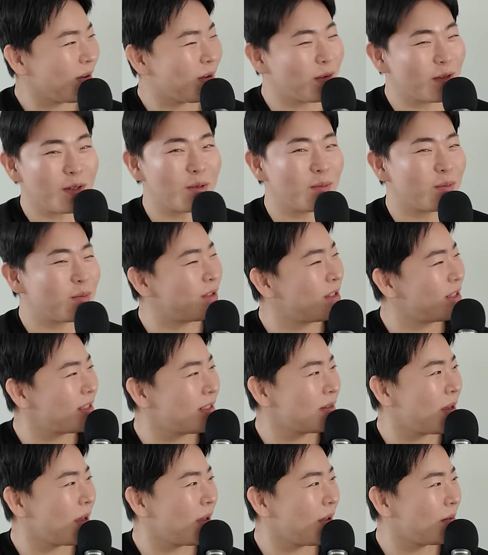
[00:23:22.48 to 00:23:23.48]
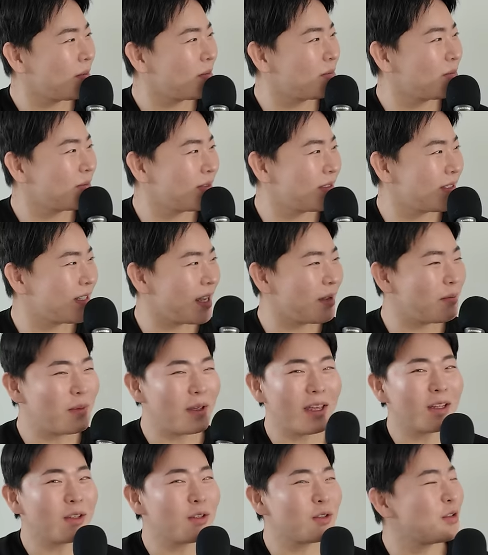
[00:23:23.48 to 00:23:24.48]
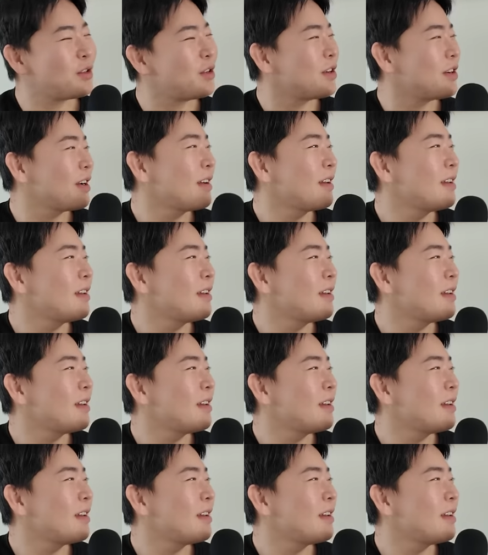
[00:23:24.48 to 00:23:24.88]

could you please um, take me into your